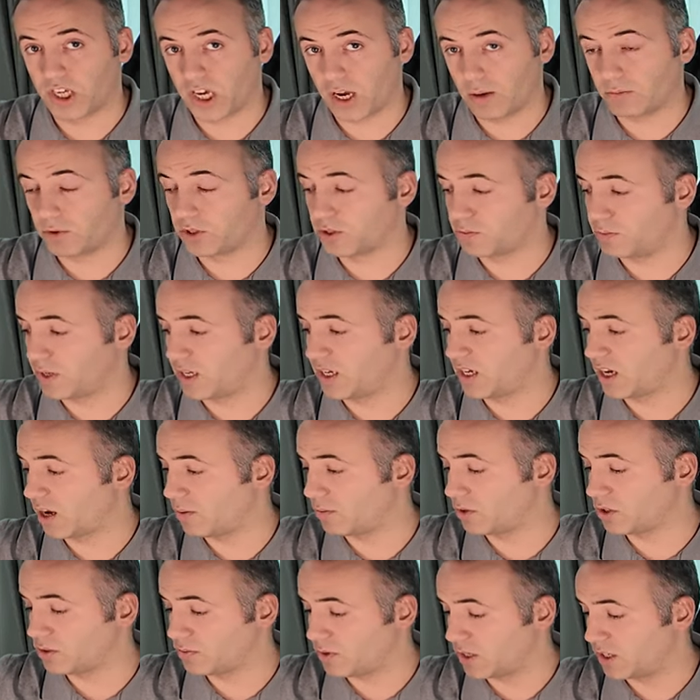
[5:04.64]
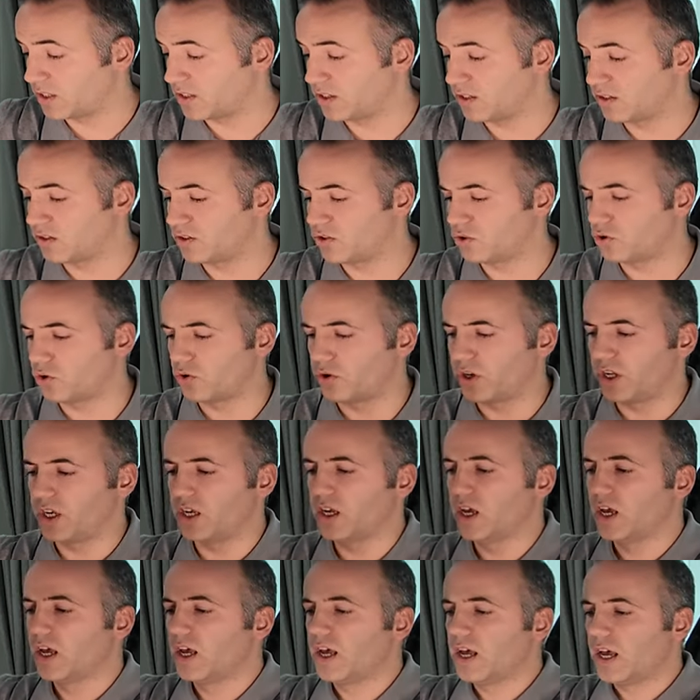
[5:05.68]
cameras, big cameras, because it's
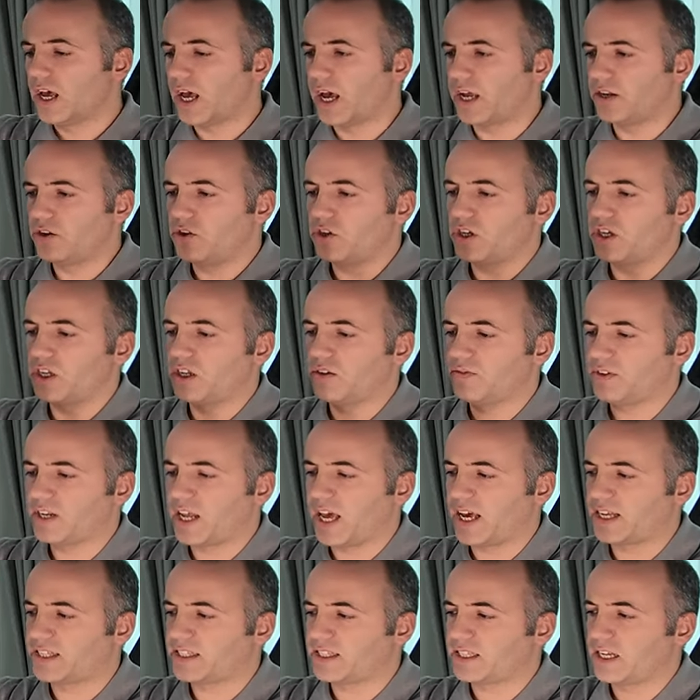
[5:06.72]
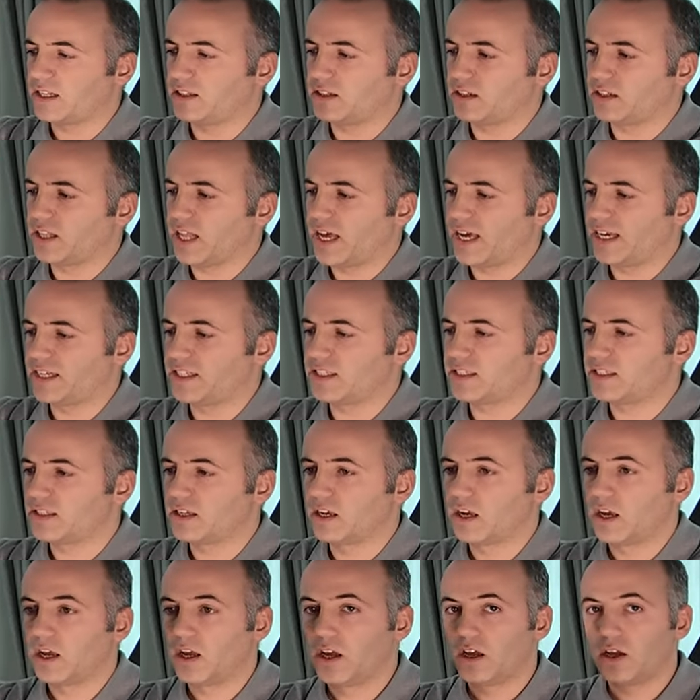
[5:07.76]
sturdy. And you can even extend the legs.
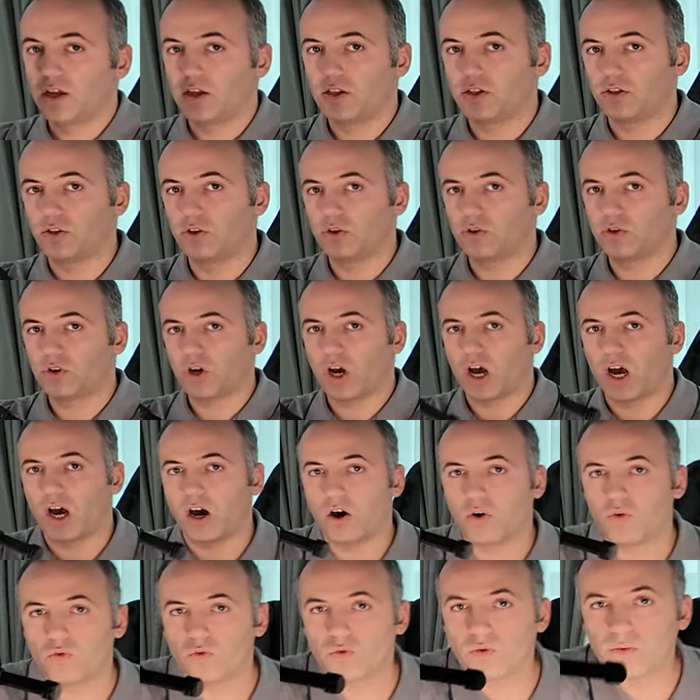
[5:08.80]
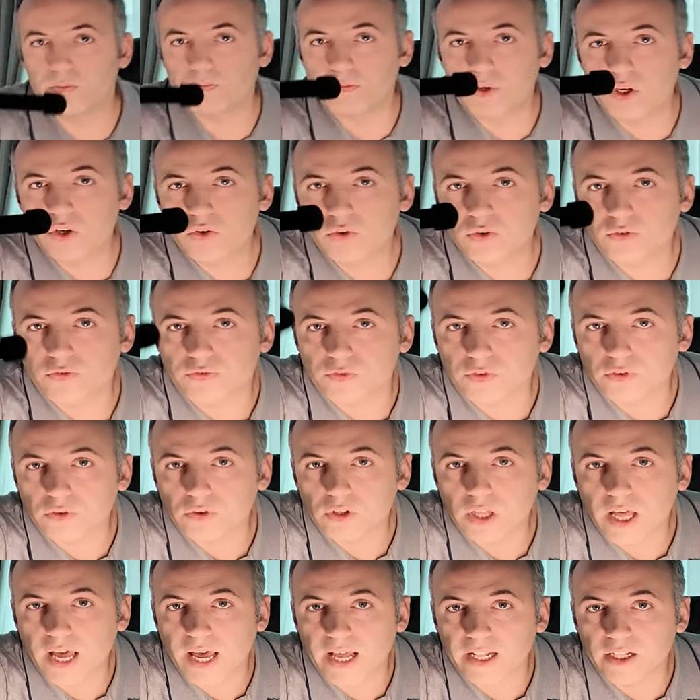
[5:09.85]
Look how
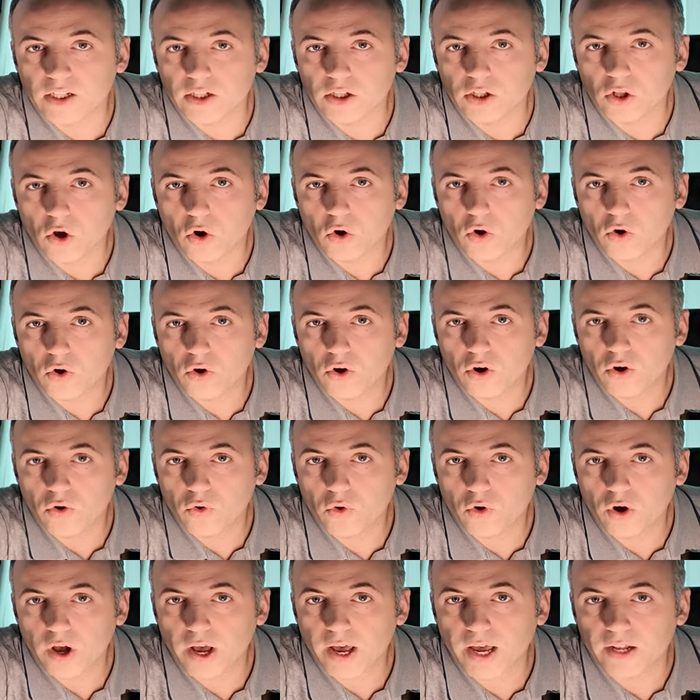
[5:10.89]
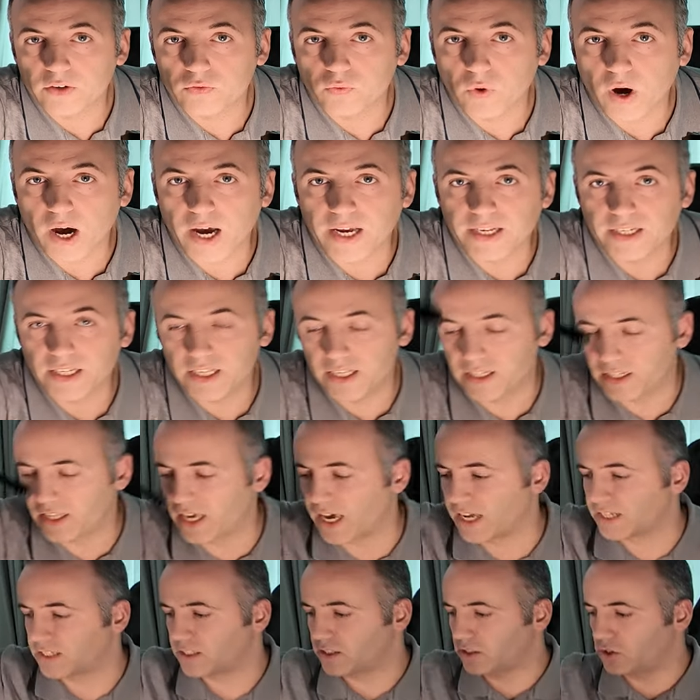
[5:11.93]
beautiful and long and wide it
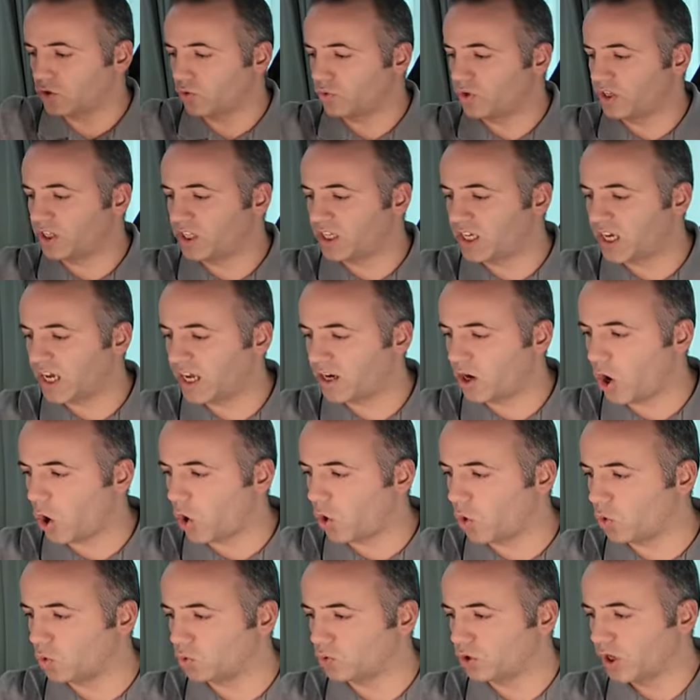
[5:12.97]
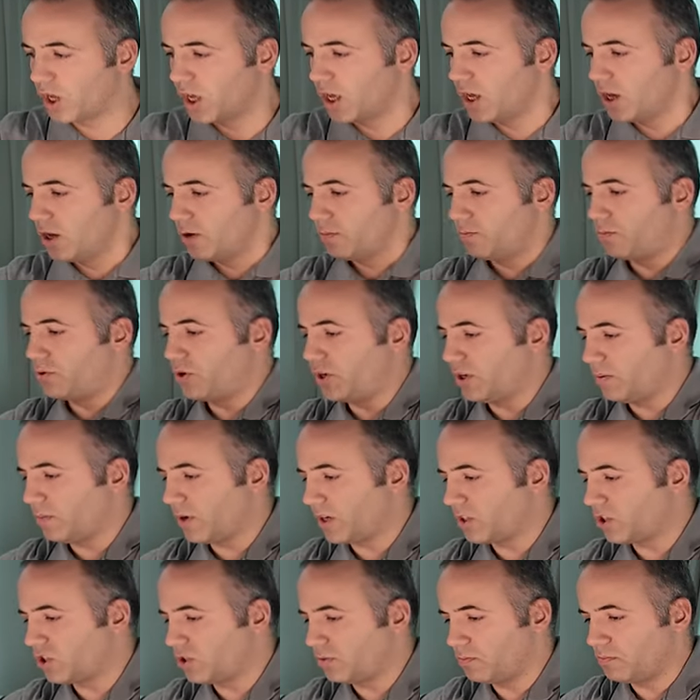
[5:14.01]
gets. So it can hold pretty
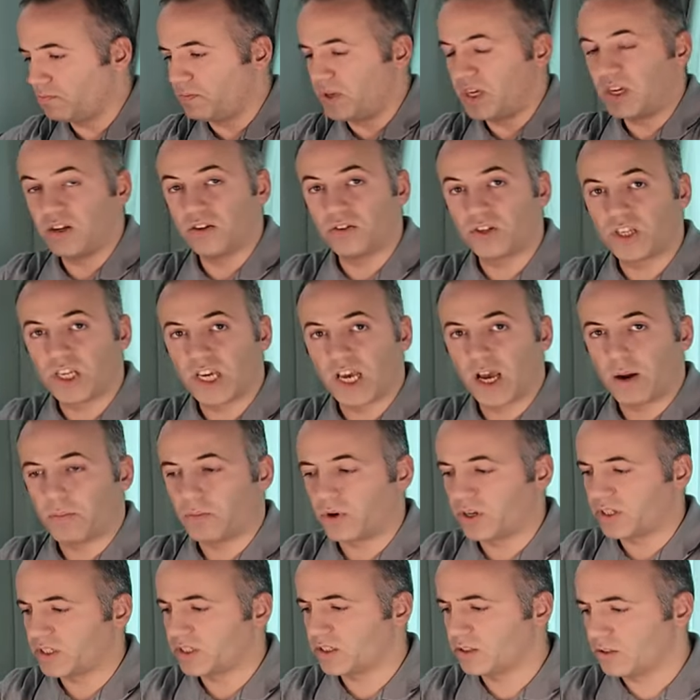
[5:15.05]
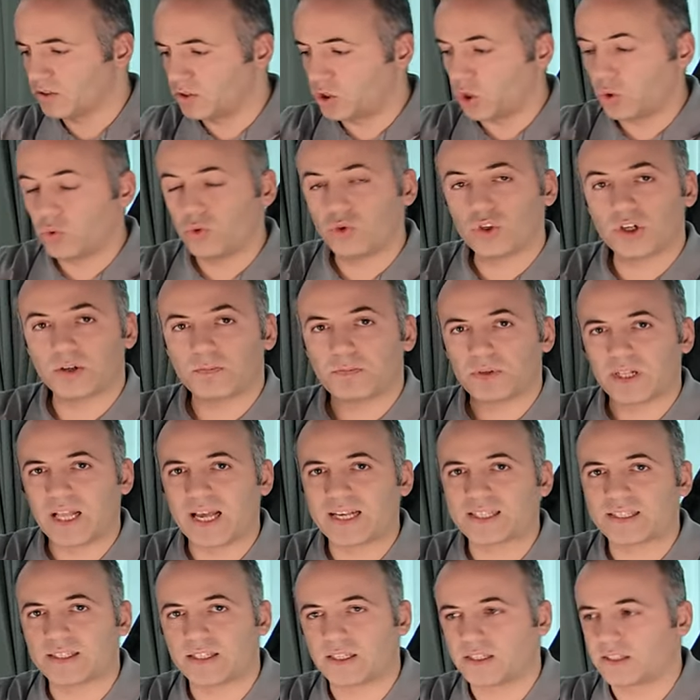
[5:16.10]
much bigger cameras. Those are
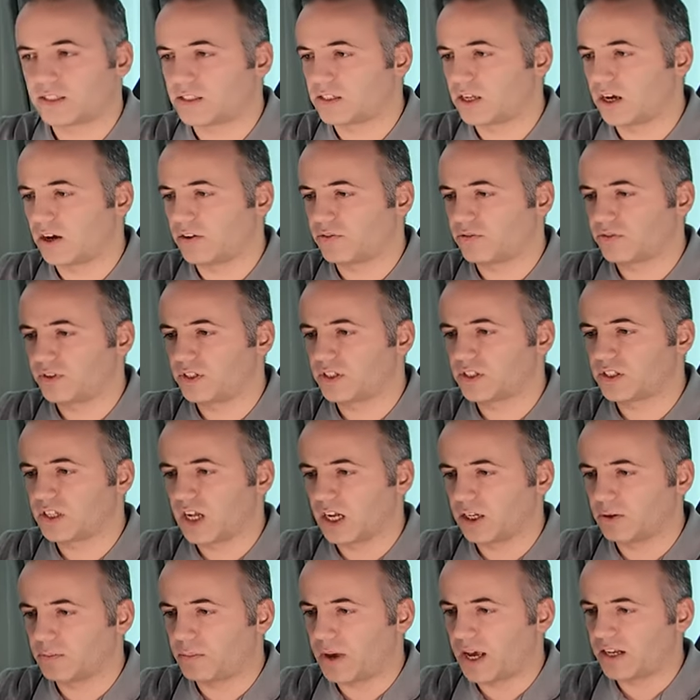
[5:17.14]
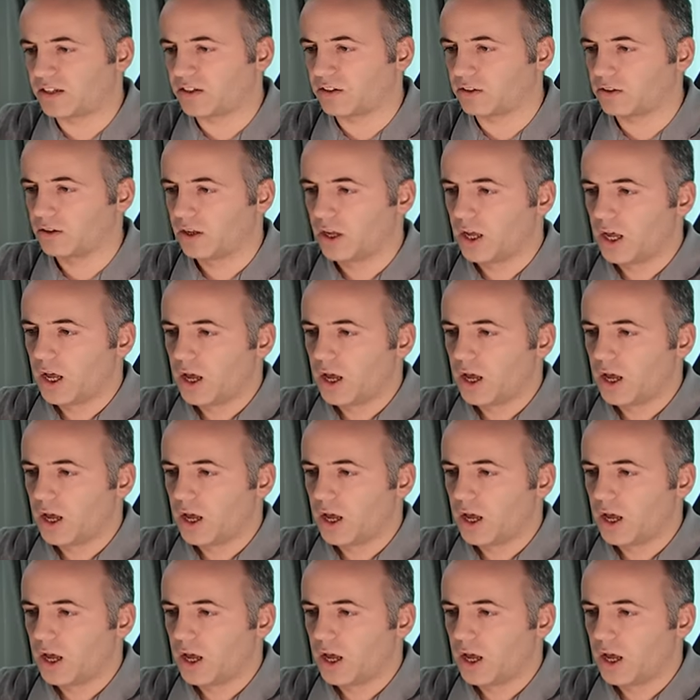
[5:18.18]
plastic stuff, it's not metal,